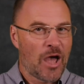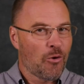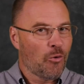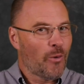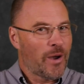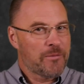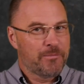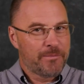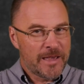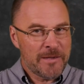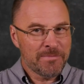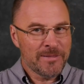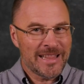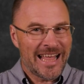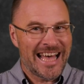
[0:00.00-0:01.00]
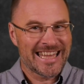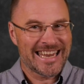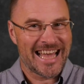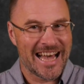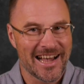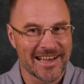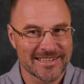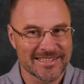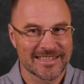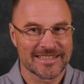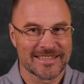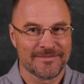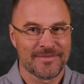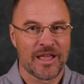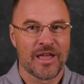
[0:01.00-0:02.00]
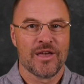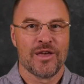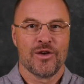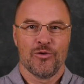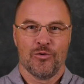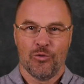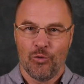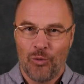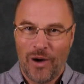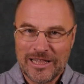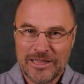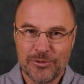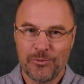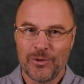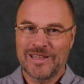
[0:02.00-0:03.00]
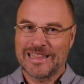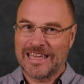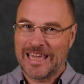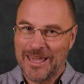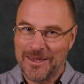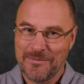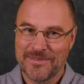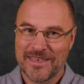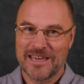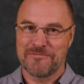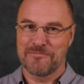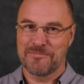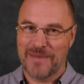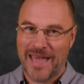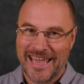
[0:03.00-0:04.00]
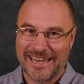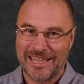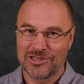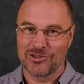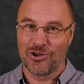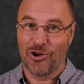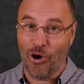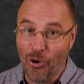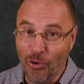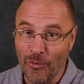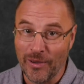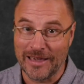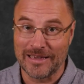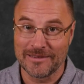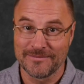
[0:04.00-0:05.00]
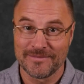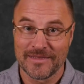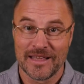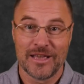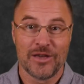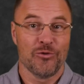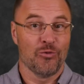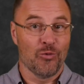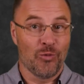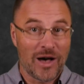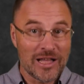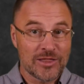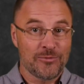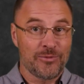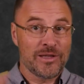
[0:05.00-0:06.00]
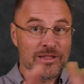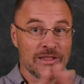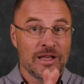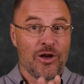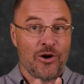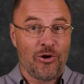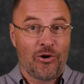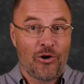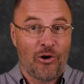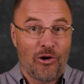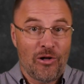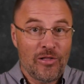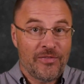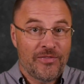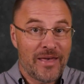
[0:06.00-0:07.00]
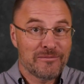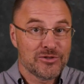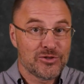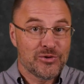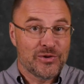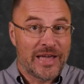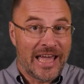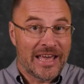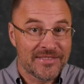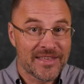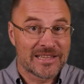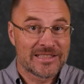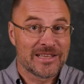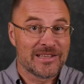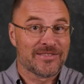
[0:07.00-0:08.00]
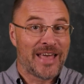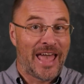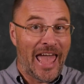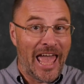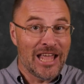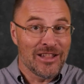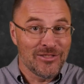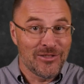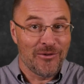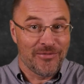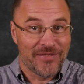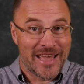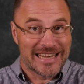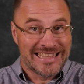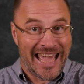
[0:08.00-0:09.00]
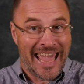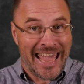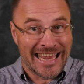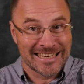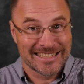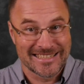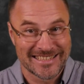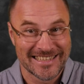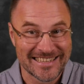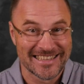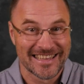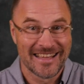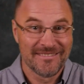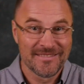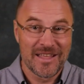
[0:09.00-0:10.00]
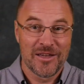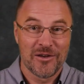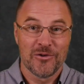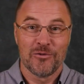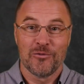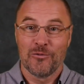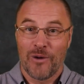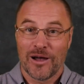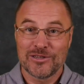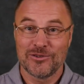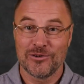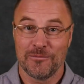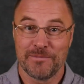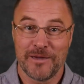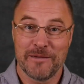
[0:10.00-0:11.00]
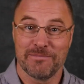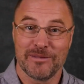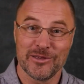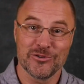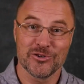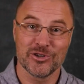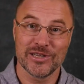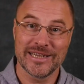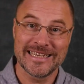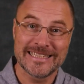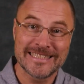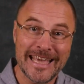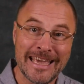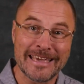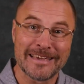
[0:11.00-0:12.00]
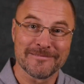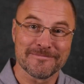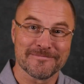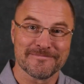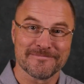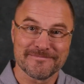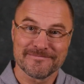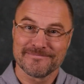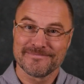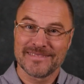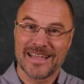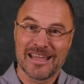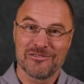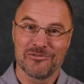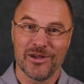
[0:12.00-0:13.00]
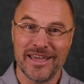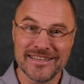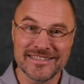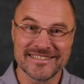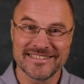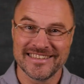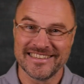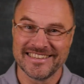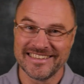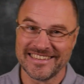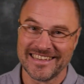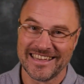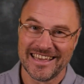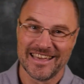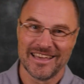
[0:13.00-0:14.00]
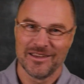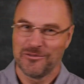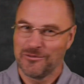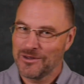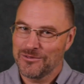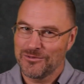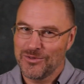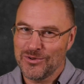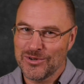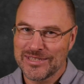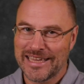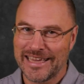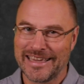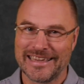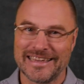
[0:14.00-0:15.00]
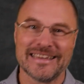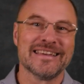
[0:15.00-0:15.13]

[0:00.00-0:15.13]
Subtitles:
When people are asked, what will keep their marriage going? What will hold them together till the end of their days? What do people usually say? Can you guess? What would you say?